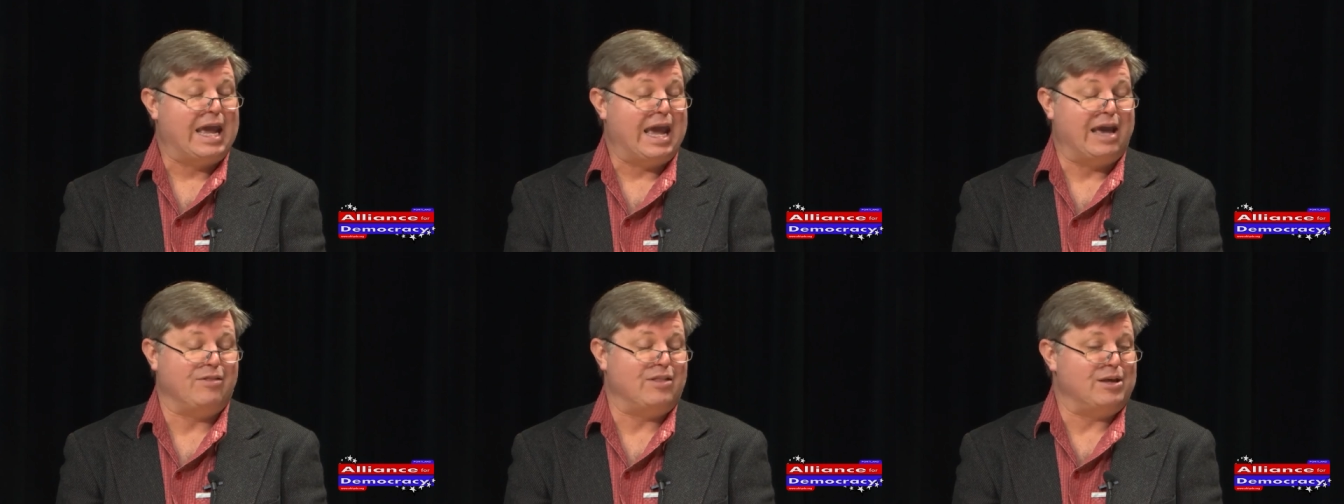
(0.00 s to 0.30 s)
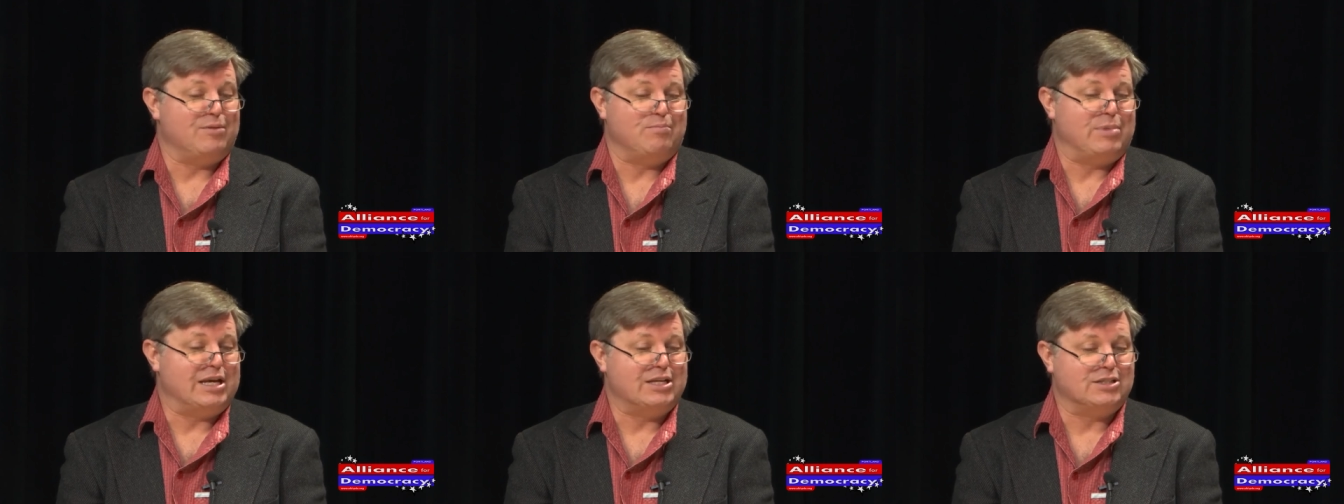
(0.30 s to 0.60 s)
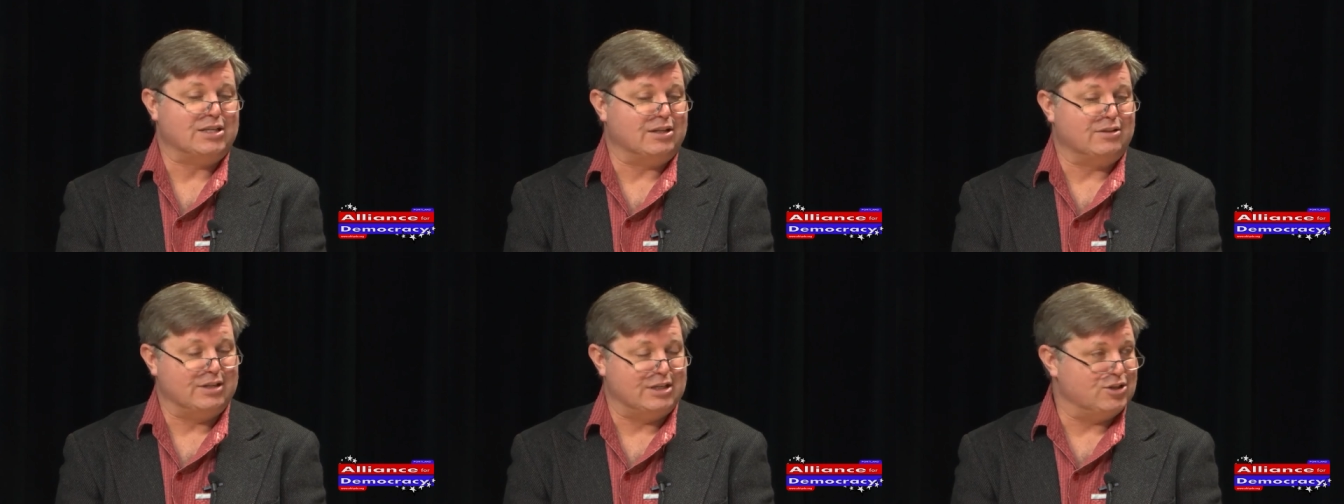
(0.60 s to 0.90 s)
And then
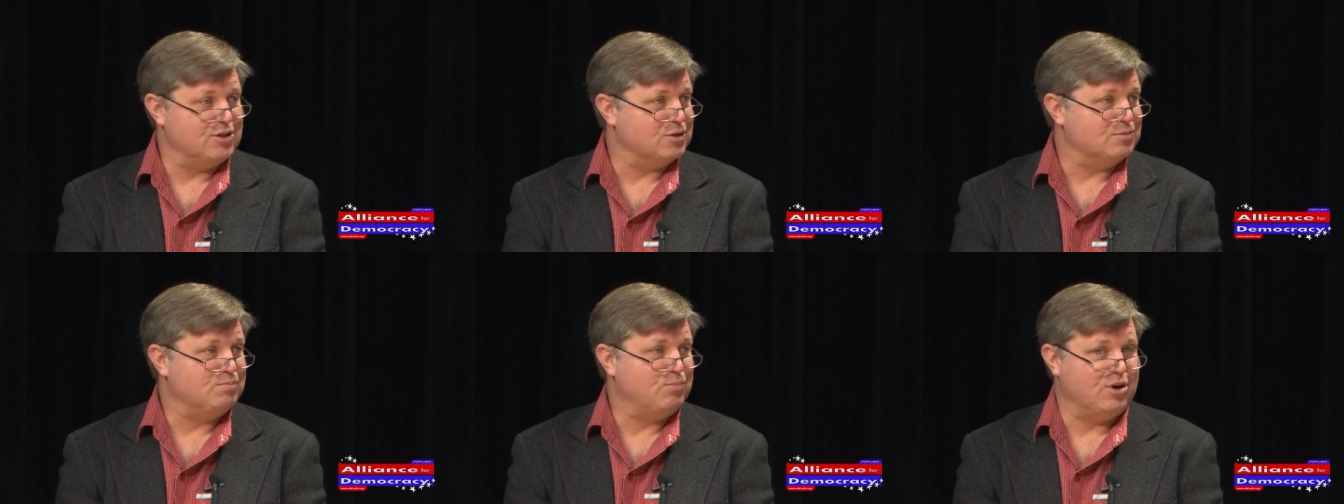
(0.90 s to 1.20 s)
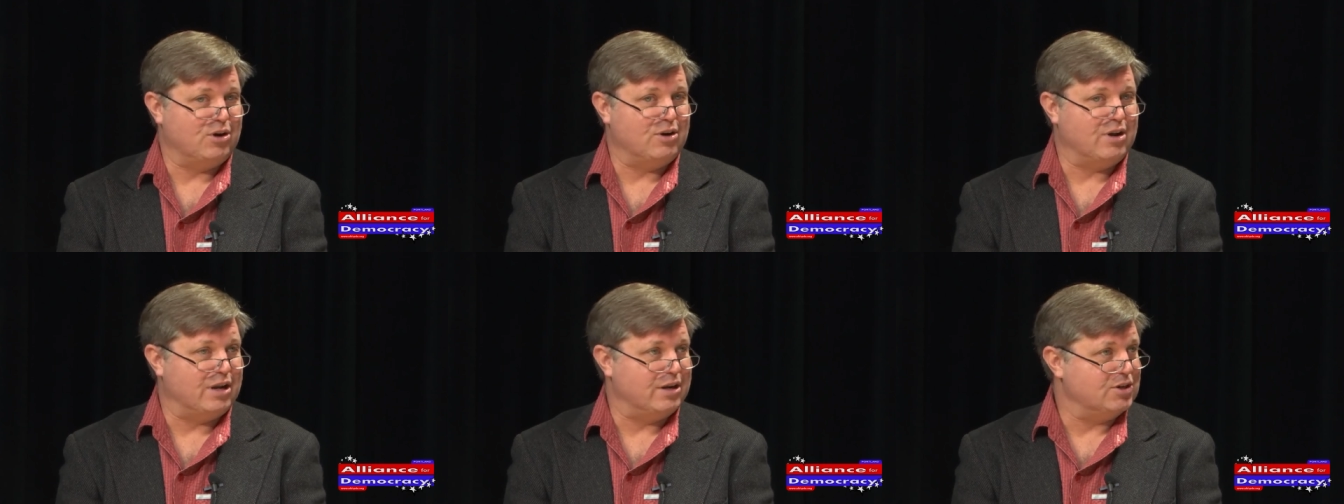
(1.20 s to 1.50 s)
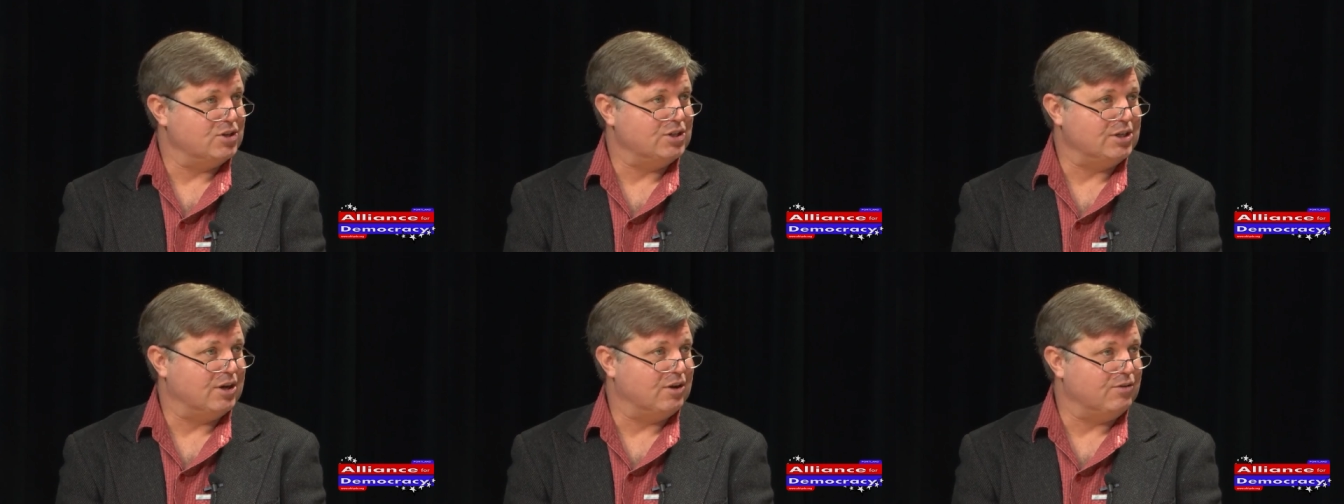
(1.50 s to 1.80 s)
basically just put it on
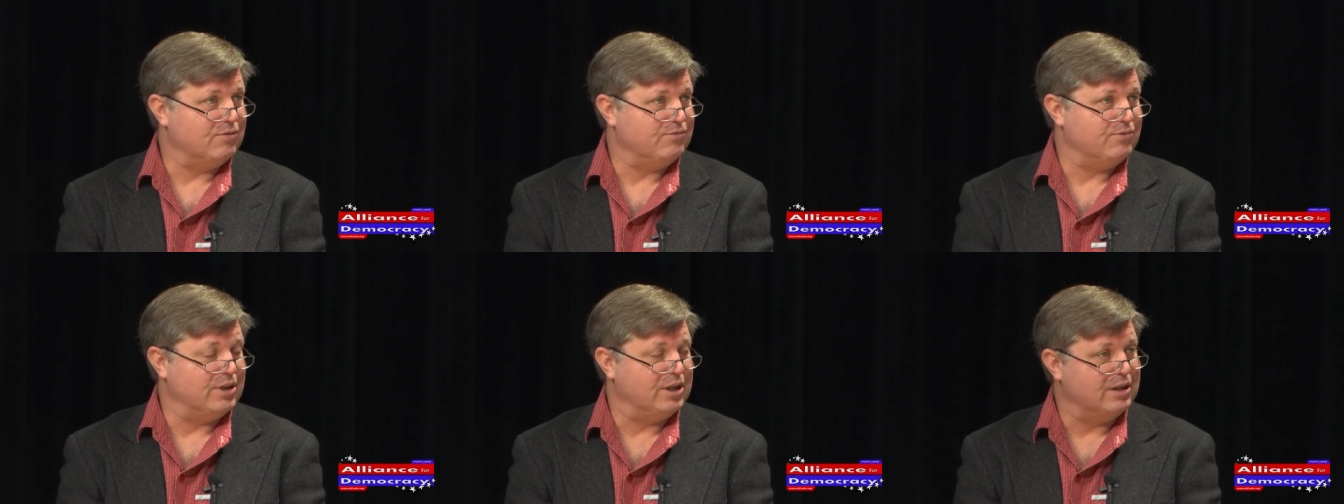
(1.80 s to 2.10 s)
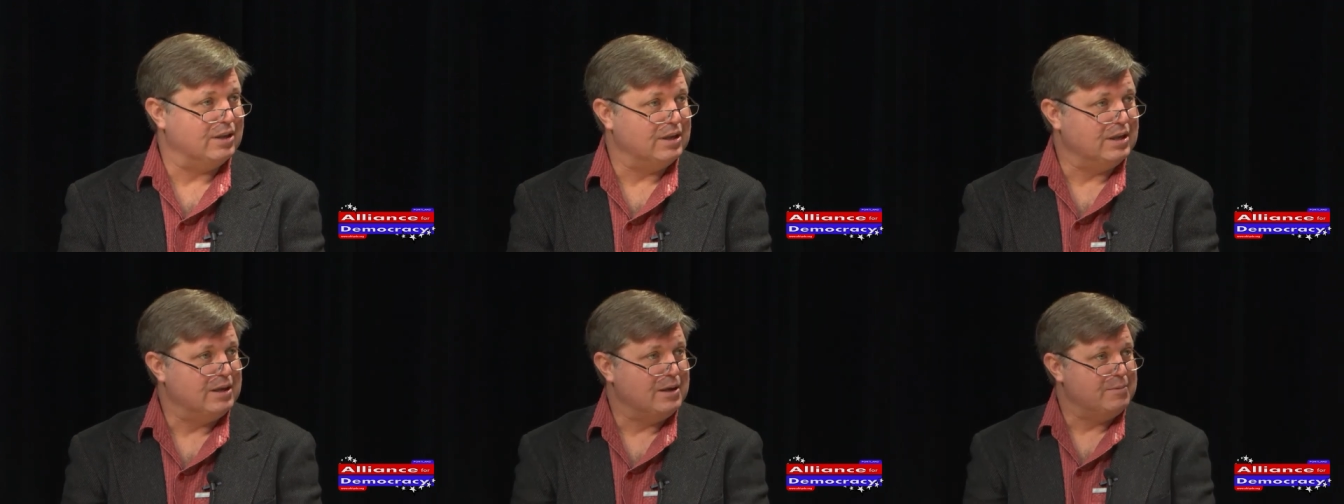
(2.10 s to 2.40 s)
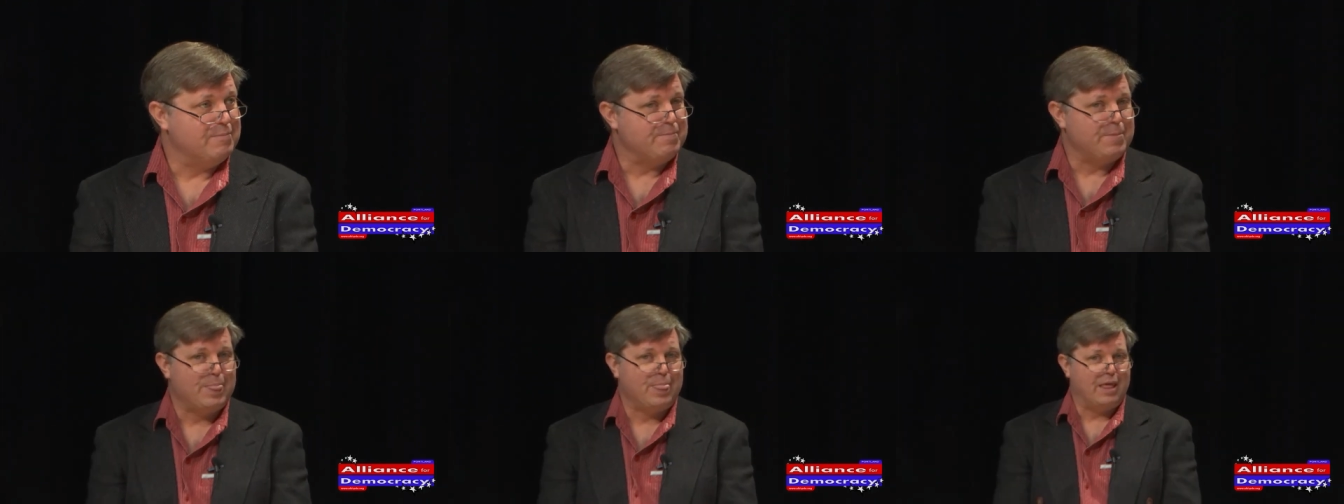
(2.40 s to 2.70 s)
a shelf and mm-hmm.